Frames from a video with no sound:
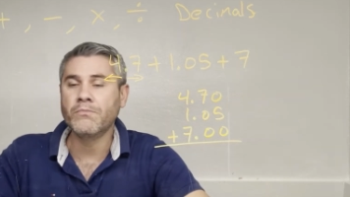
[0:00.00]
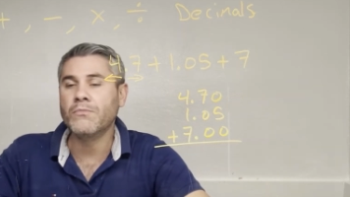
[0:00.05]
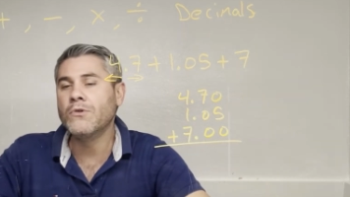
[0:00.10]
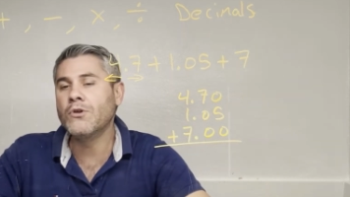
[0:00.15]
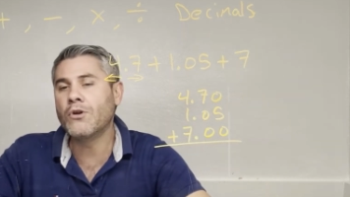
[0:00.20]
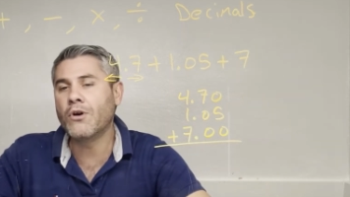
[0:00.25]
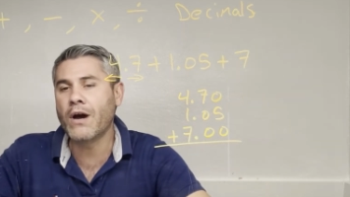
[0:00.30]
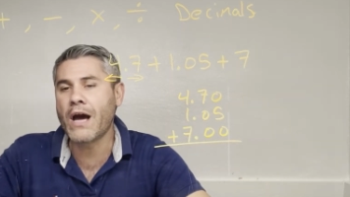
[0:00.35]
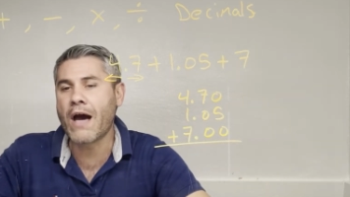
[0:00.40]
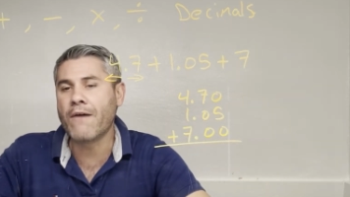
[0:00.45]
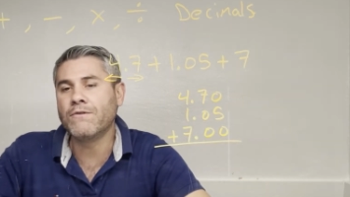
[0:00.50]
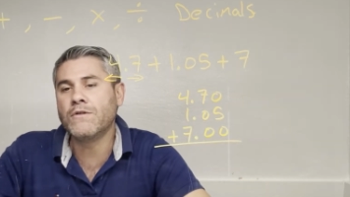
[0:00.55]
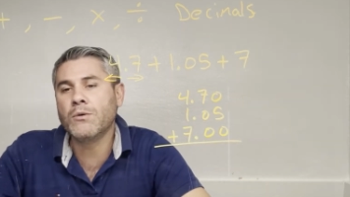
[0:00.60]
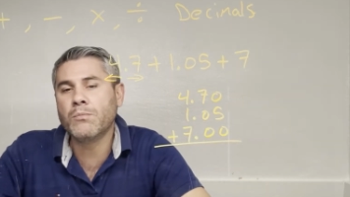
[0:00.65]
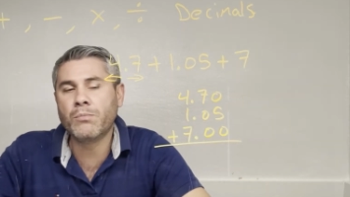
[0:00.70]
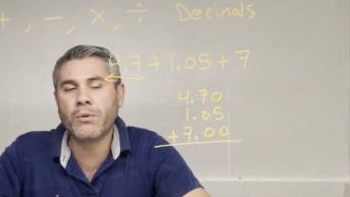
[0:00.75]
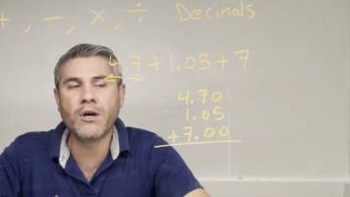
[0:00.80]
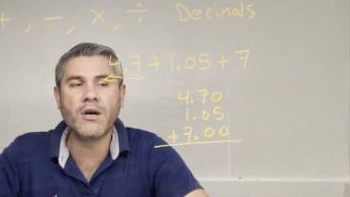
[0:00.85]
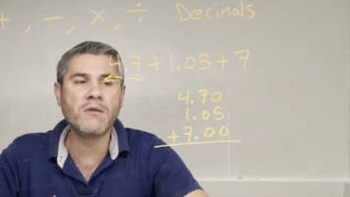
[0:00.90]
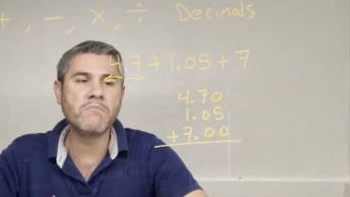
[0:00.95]
You don't have to,
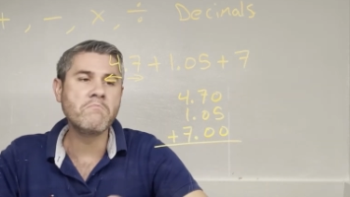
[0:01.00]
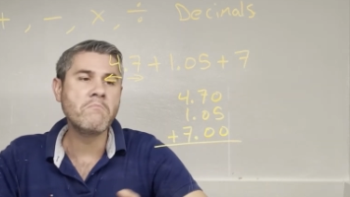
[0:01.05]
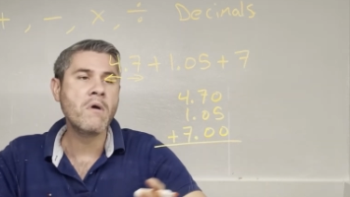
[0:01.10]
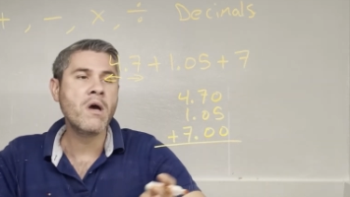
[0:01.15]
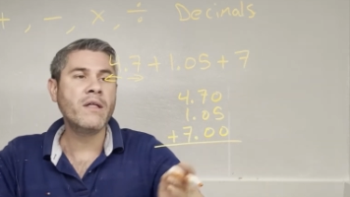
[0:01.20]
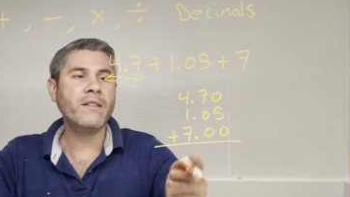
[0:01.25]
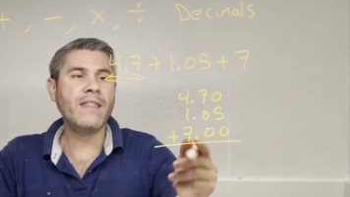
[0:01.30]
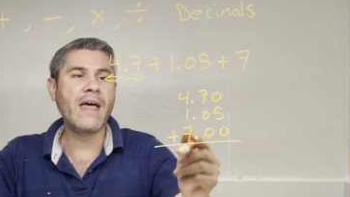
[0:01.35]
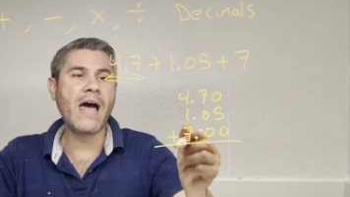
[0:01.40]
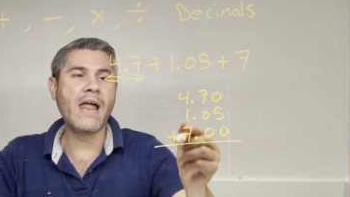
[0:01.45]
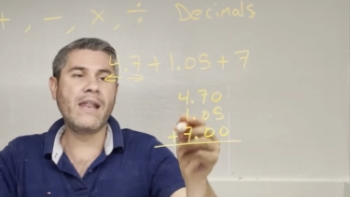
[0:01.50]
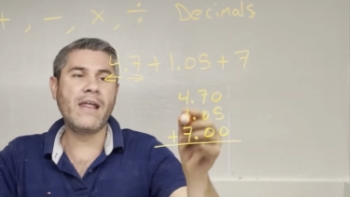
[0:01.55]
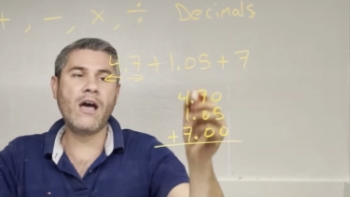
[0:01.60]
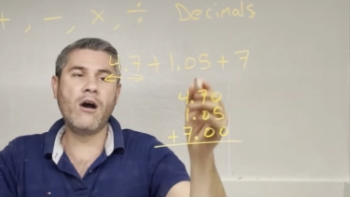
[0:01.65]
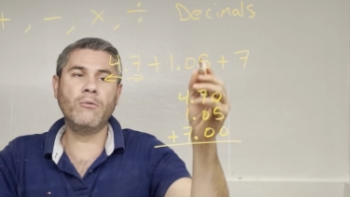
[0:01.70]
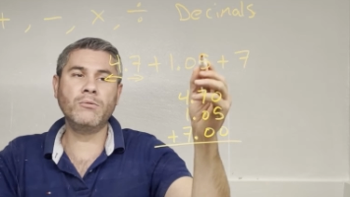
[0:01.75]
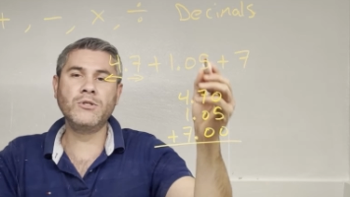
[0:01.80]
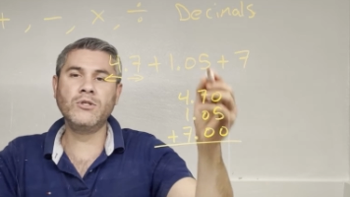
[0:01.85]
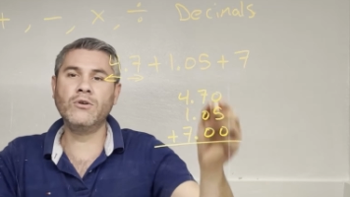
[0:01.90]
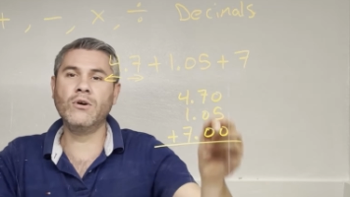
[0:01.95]
but that
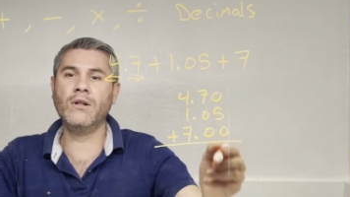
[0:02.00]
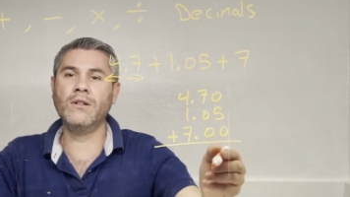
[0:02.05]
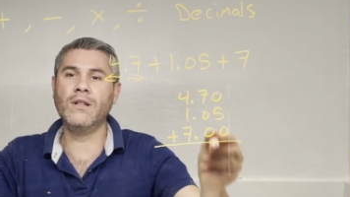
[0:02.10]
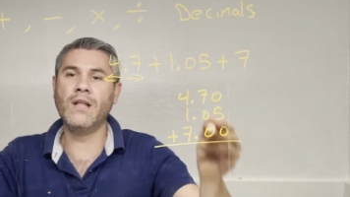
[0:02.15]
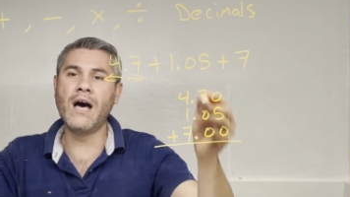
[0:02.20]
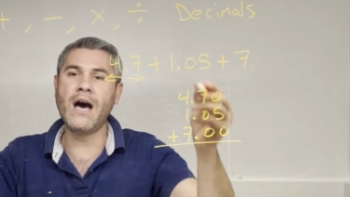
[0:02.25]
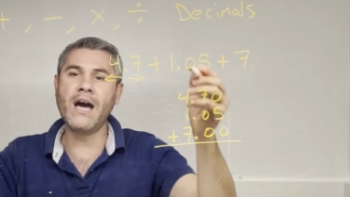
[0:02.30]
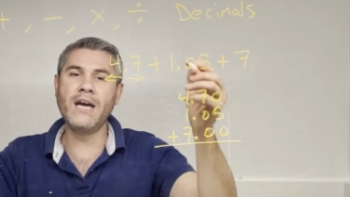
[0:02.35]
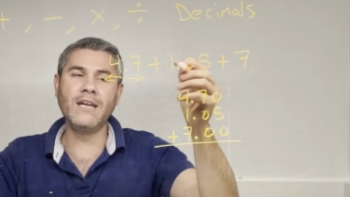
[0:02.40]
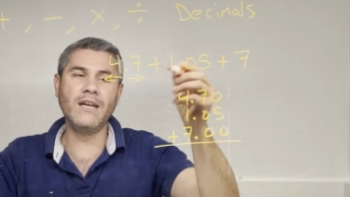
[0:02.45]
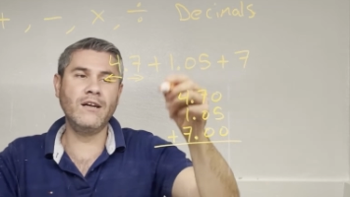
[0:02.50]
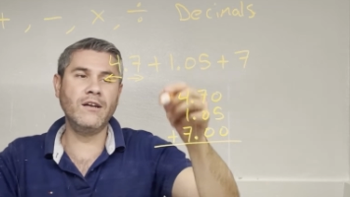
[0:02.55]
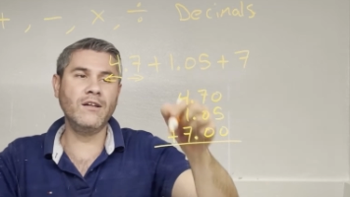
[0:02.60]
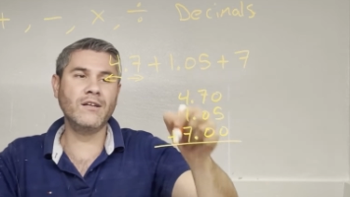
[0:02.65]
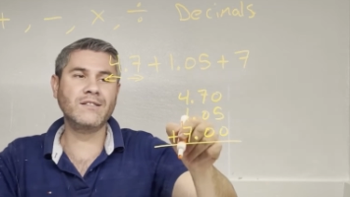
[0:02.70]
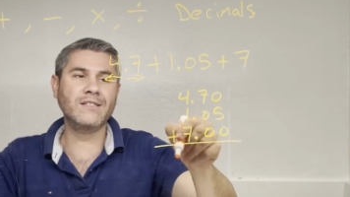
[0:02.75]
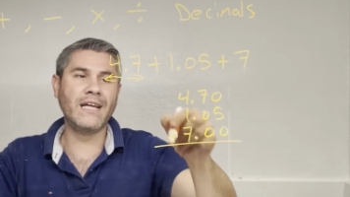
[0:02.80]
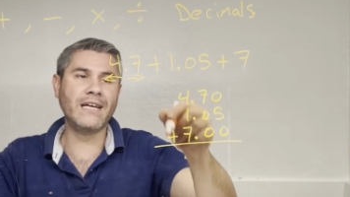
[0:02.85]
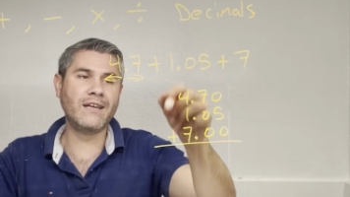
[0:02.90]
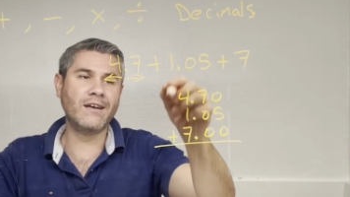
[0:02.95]
helps you align and it
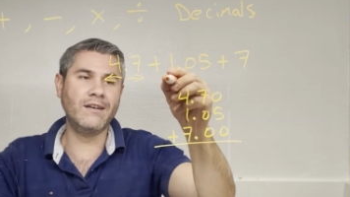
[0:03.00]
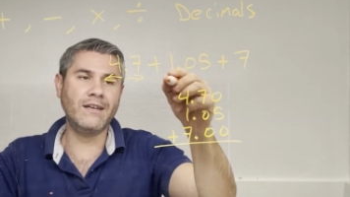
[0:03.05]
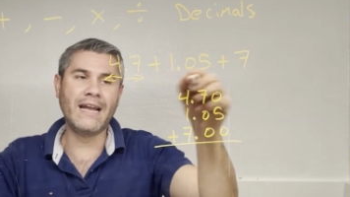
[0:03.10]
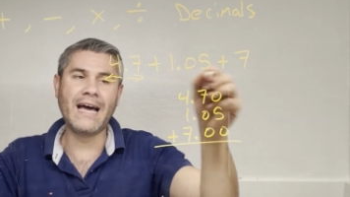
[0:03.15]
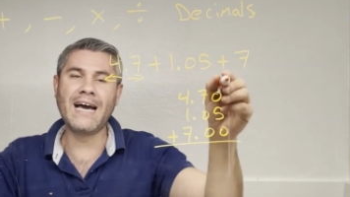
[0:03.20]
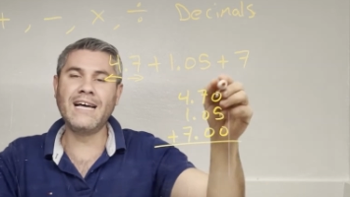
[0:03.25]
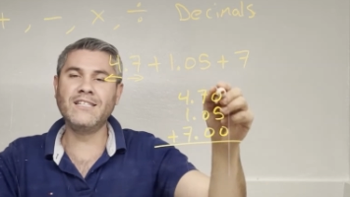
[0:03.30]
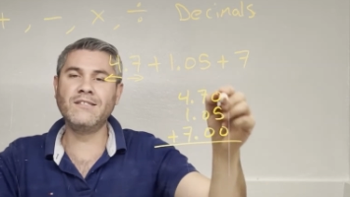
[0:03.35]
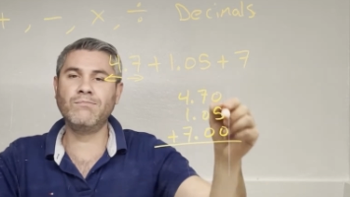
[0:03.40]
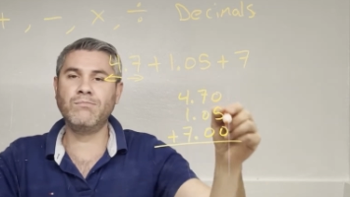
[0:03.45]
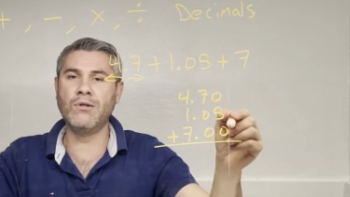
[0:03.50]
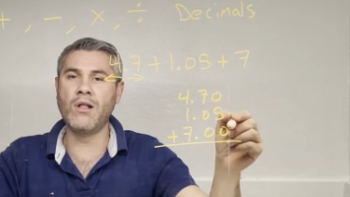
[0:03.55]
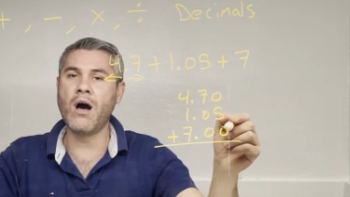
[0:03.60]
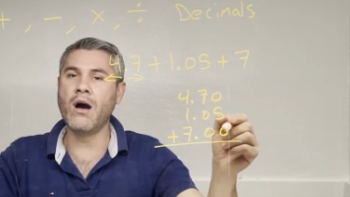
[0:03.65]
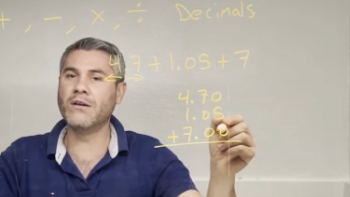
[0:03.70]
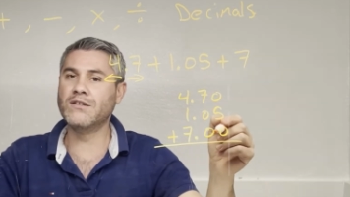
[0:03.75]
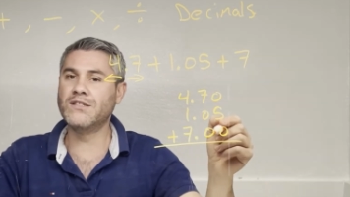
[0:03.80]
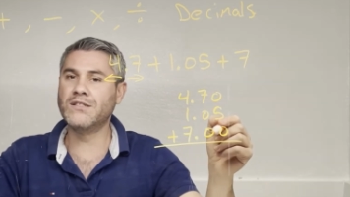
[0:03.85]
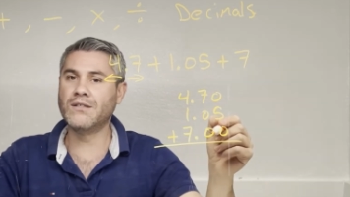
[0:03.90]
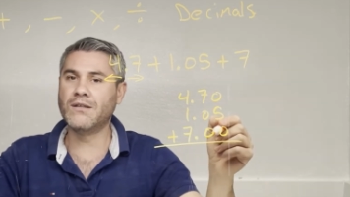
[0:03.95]
looks like a nice
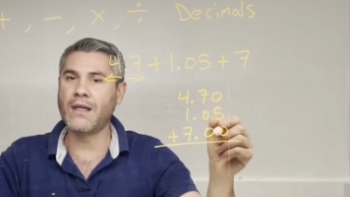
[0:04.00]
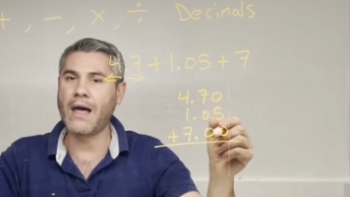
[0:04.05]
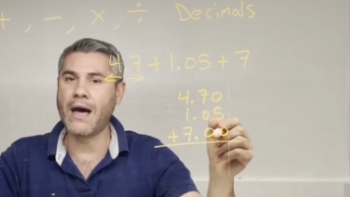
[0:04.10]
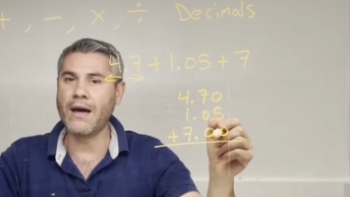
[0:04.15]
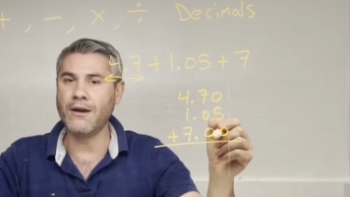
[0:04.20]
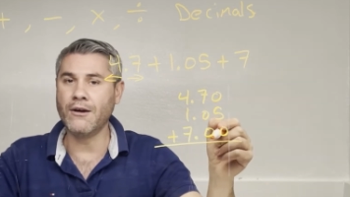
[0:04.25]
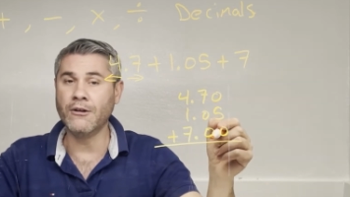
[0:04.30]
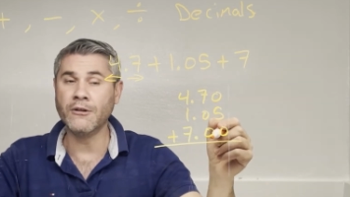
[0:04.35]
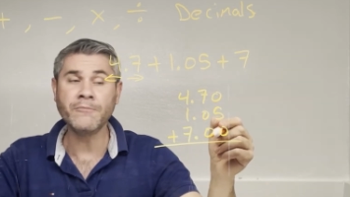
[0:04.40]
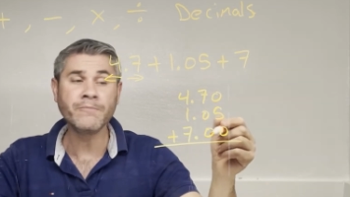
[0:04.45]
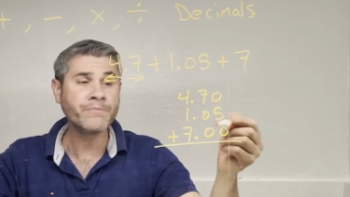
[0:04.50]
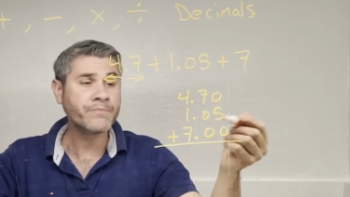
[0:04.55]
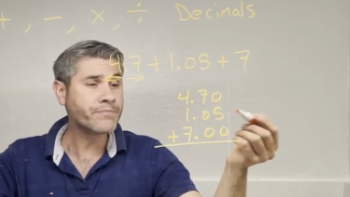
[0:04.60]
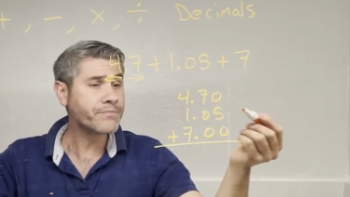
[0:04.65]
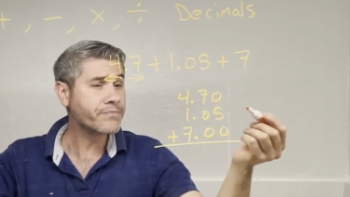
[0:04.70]
block style.